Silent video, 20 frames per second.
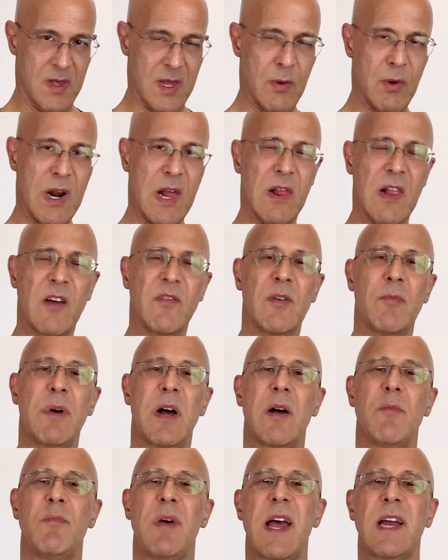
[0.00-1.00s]
And what I love
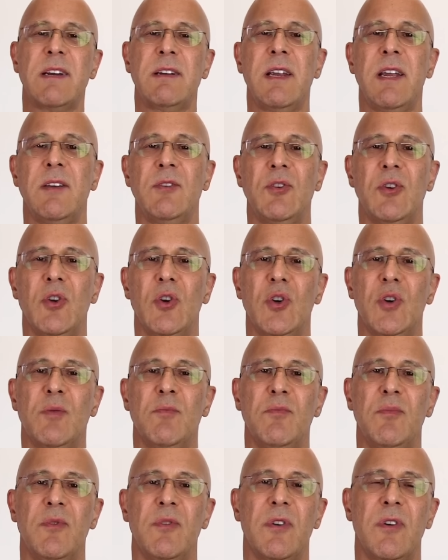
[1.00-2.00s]
about
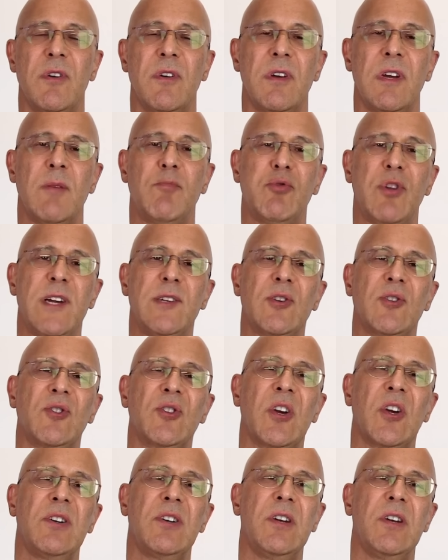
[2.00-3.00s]
magnesium, it plays a
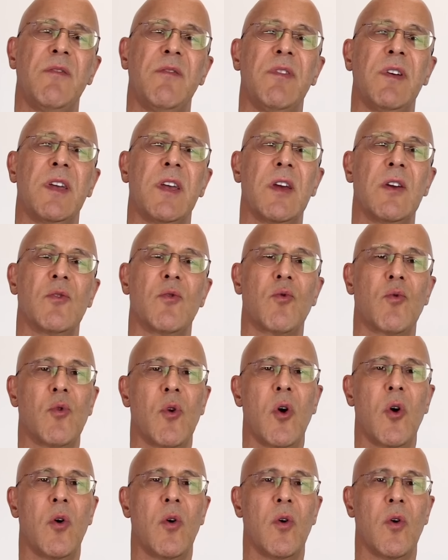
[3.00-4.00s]
significant
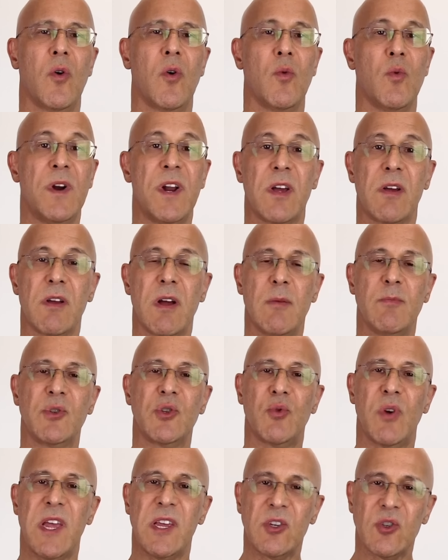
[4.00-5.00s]
role when it comes
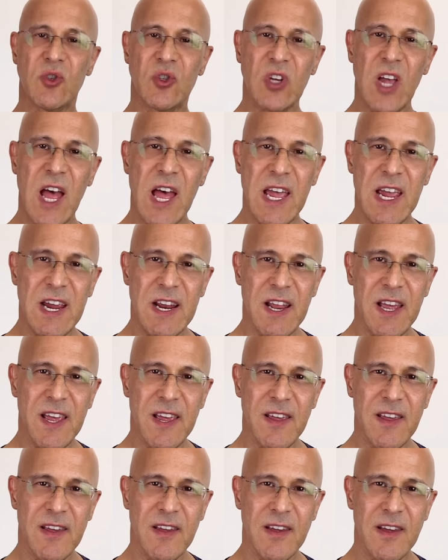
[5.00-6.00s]
to
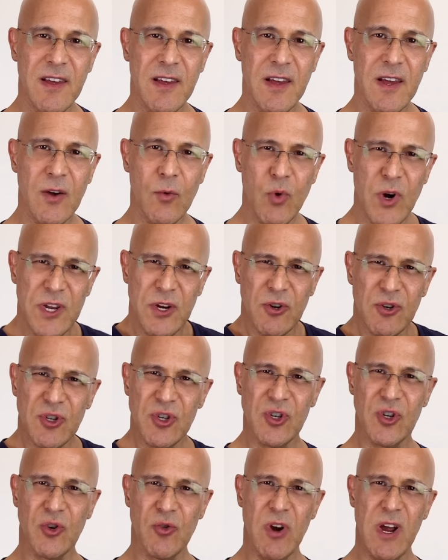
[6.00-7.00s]
anxiety. When you're
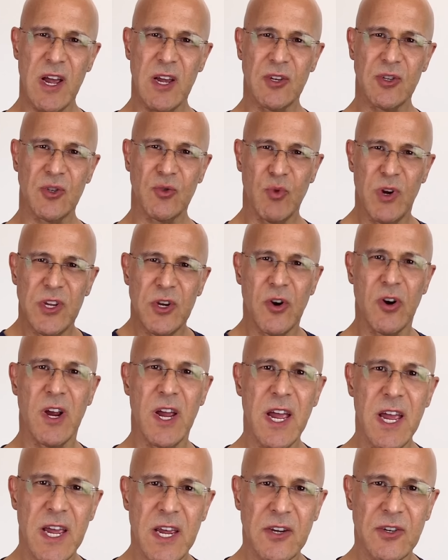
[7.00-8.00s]
stressed, when you're
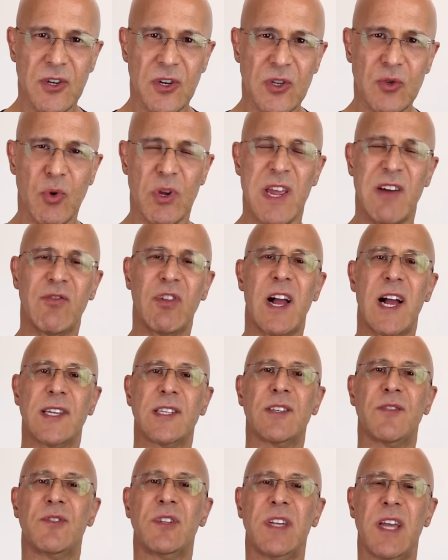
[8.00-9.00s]
anxious, when you have
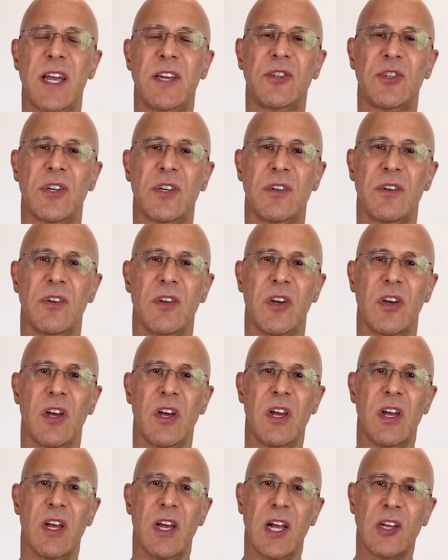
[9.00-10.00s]
lots of tension,
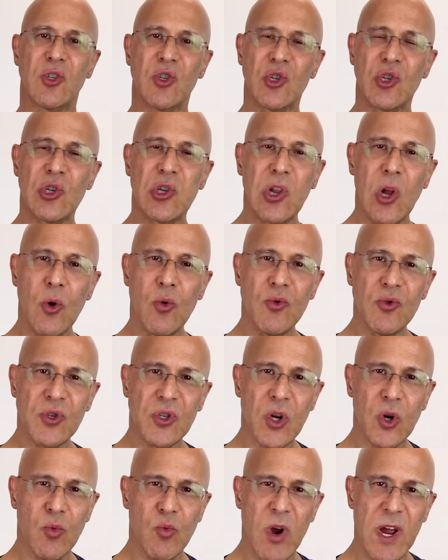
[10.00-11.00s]
it slows
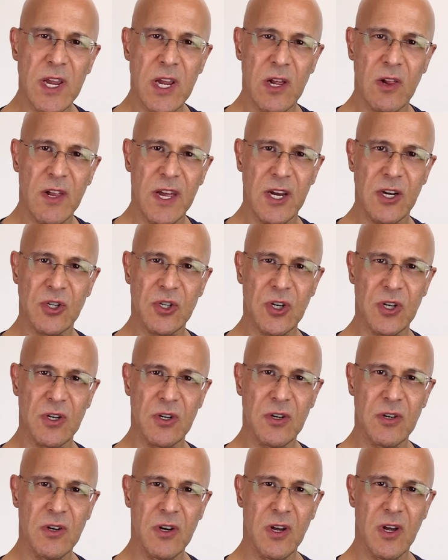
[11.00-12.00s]
the
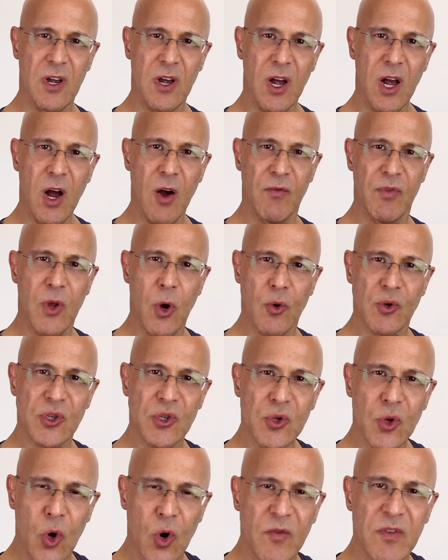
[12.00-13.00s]
regulation of those
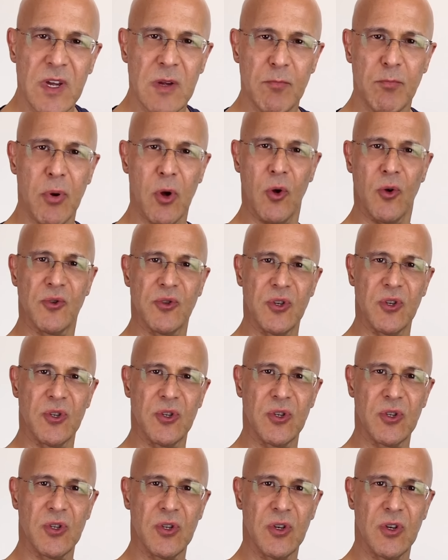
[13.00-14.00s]
nerve
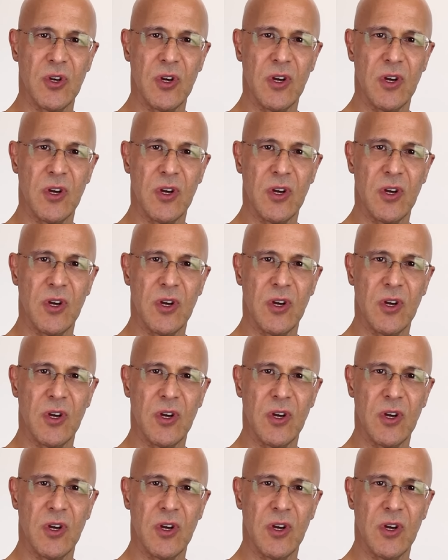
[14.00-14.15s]
impulses